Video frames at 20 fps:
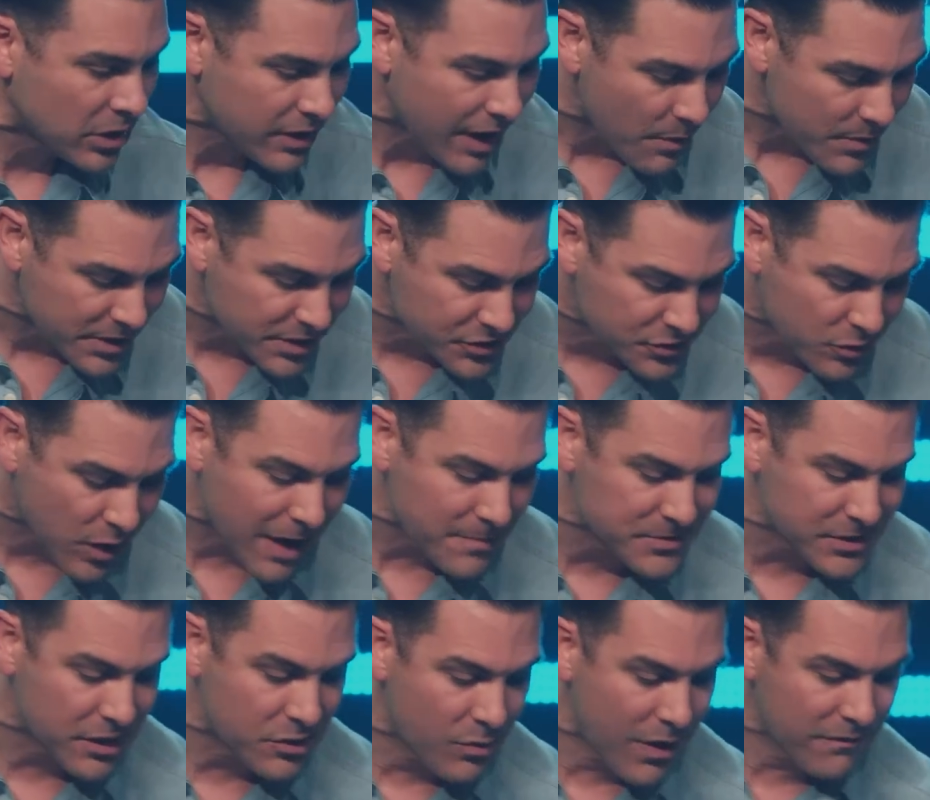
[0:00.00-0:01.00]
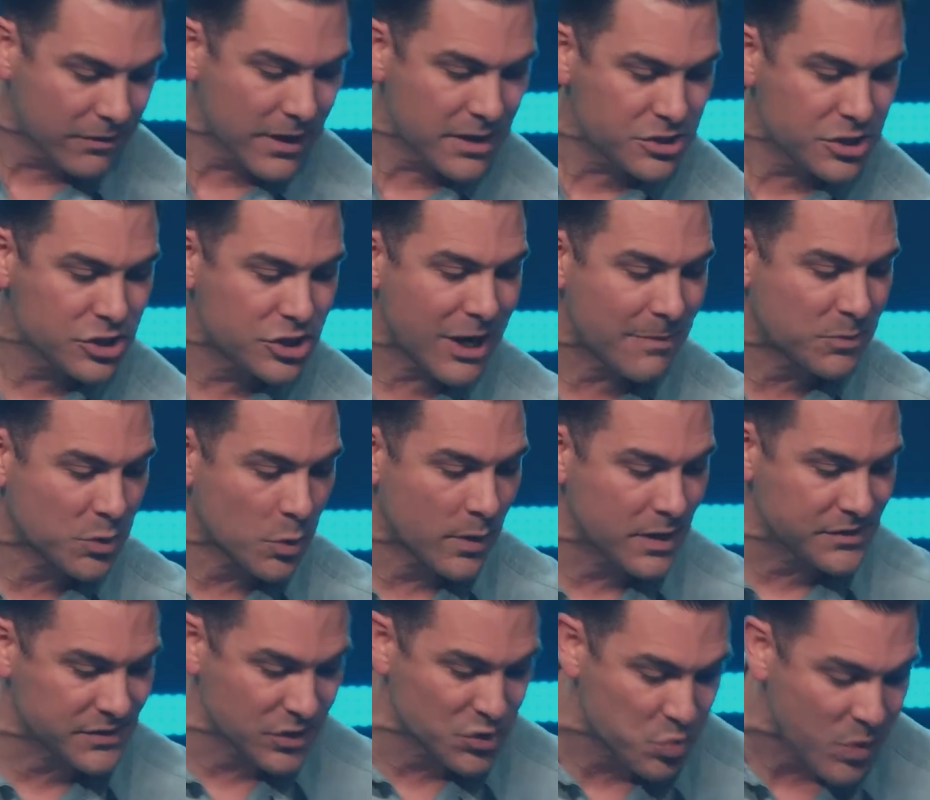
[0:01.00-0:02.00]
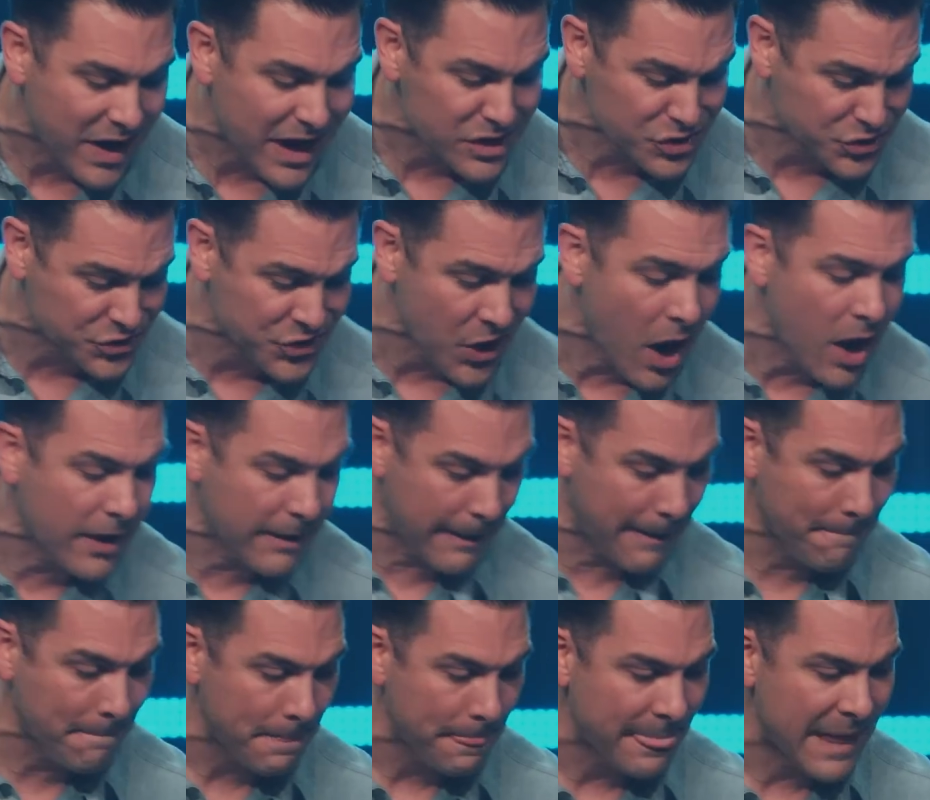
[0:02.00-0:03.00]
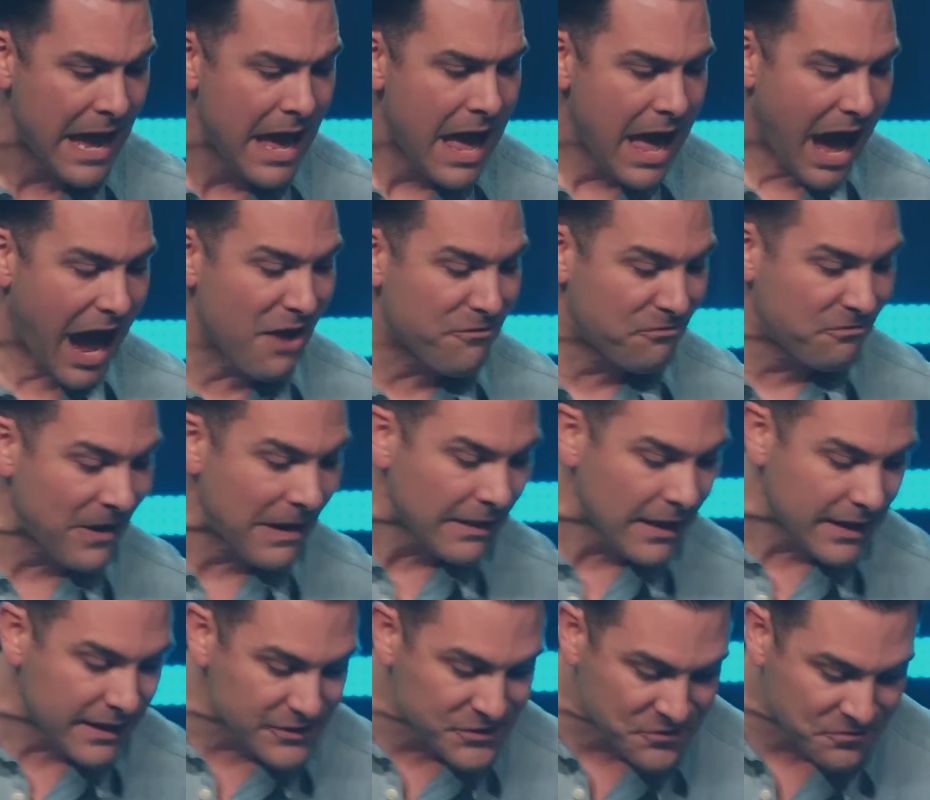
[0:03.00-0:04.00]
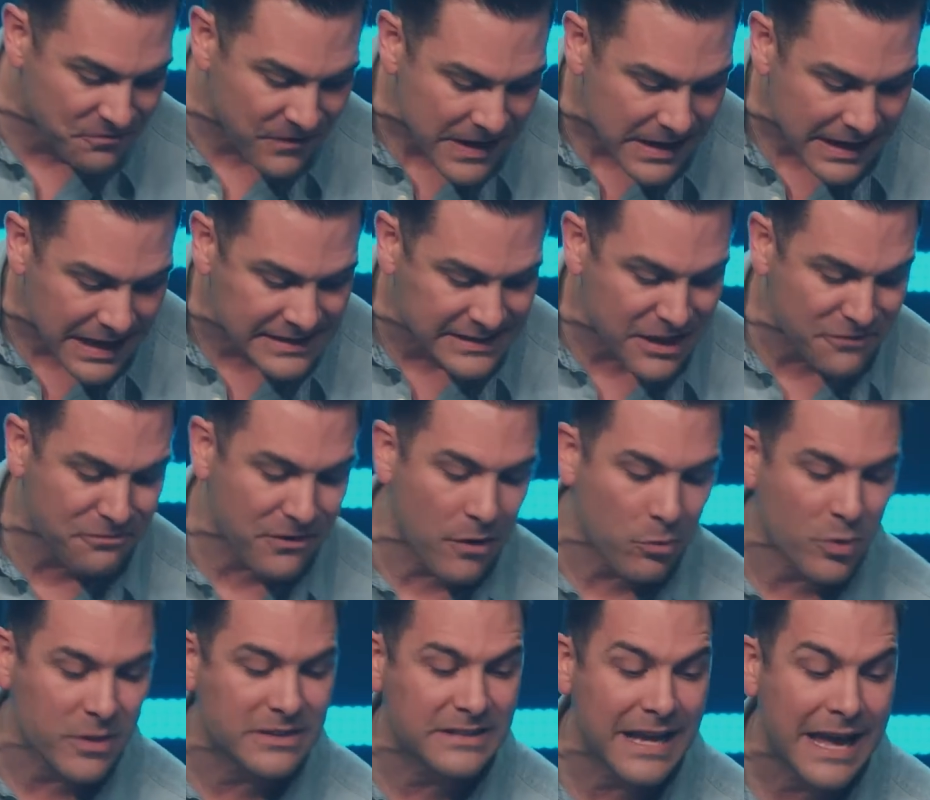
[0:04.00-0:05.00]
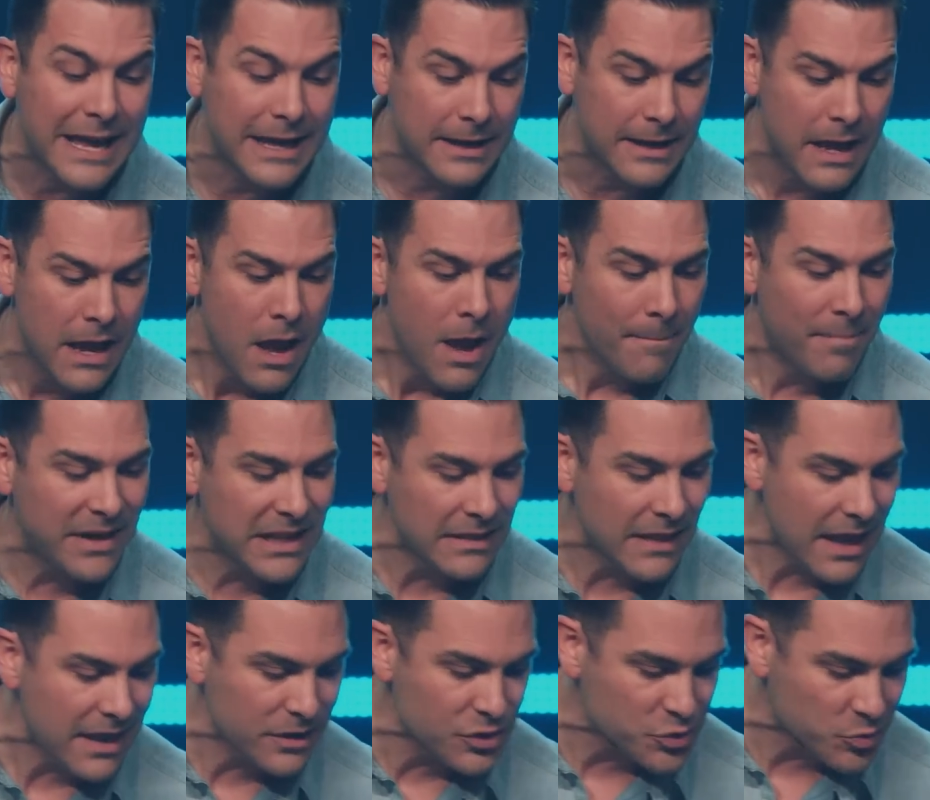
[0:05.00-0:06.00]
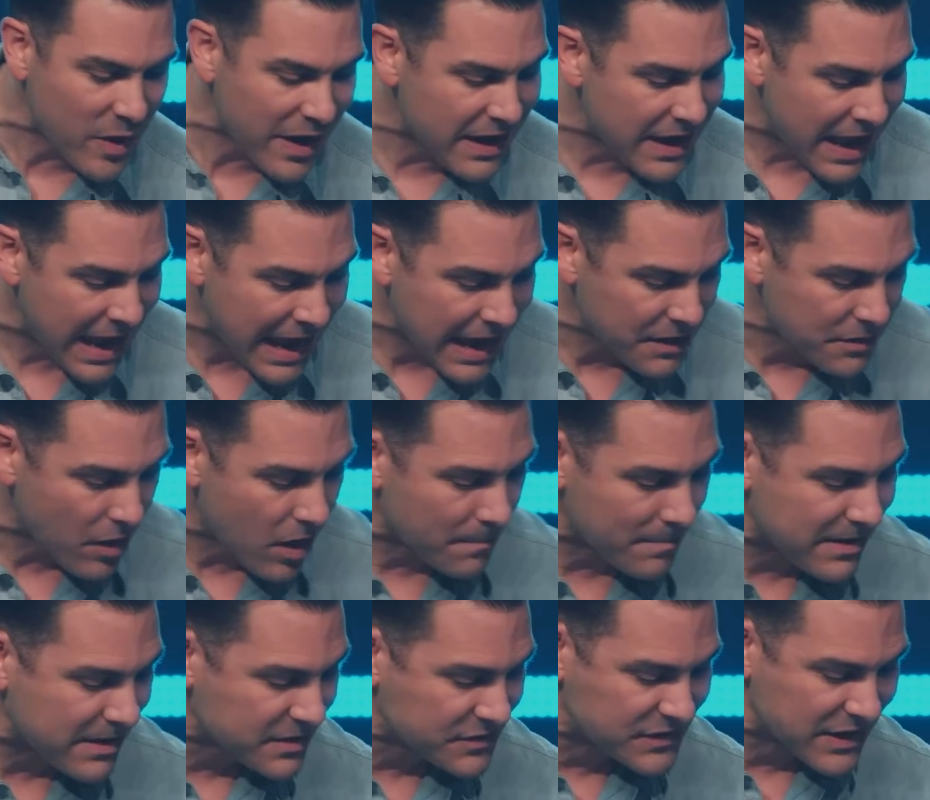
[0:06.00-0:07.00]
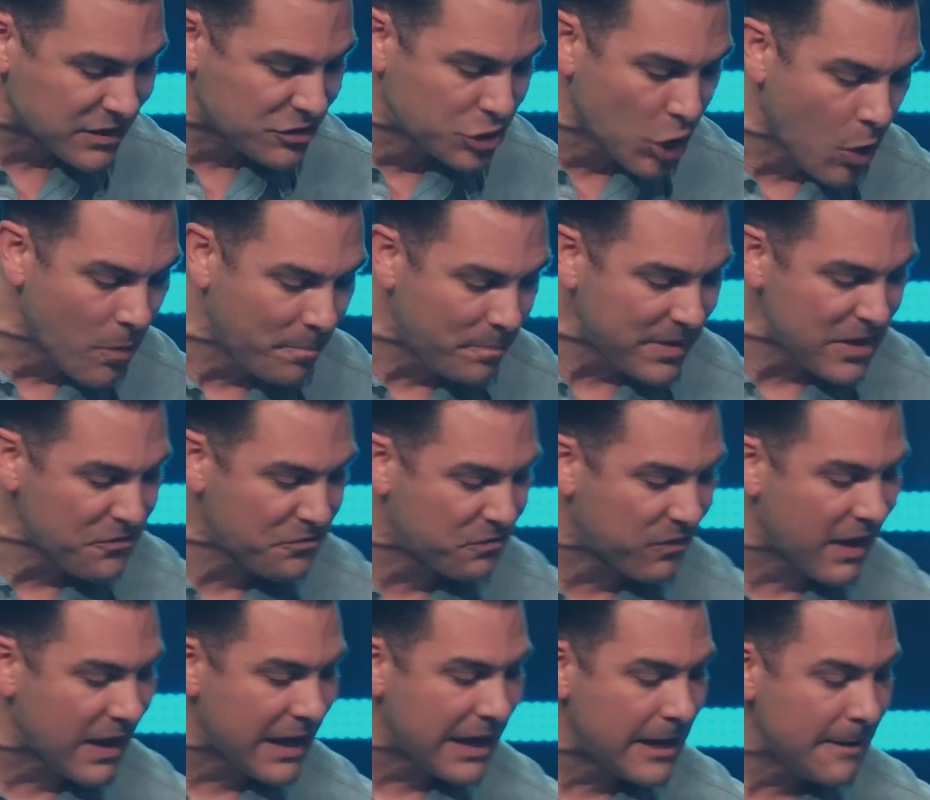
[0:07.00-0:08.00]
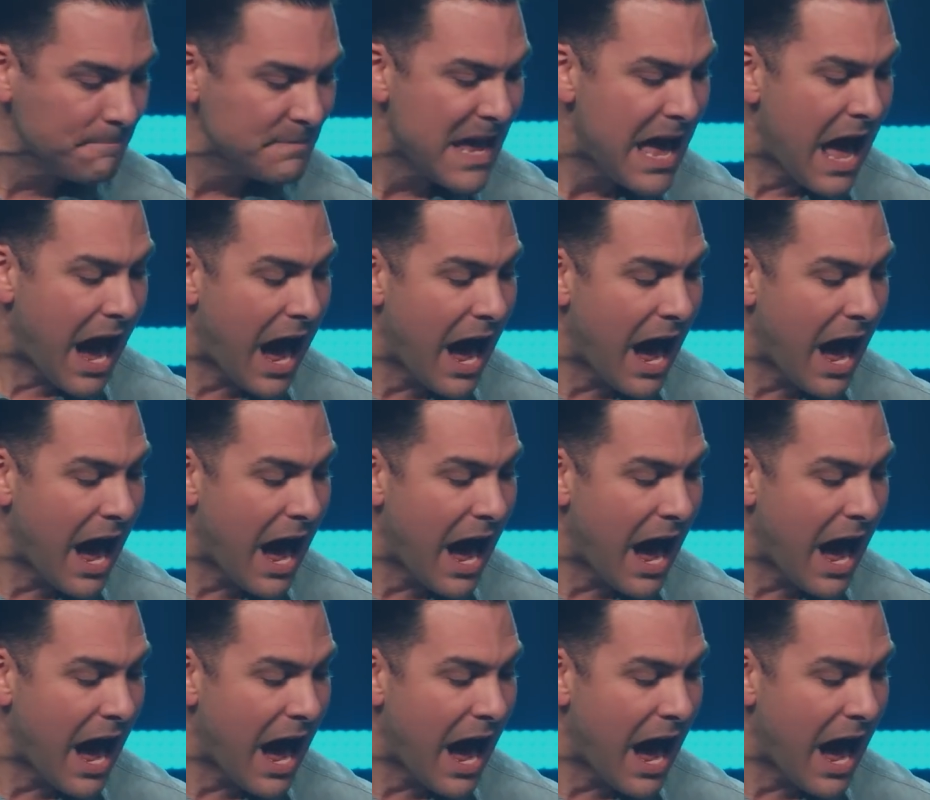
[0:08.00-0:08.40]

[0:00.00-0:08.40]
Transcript: Look how he describes it in Revelation chapter 1. It says, when I saw him, I fell at his feet as if I were dead, but he laid his right hand on me and said, don't be afraid.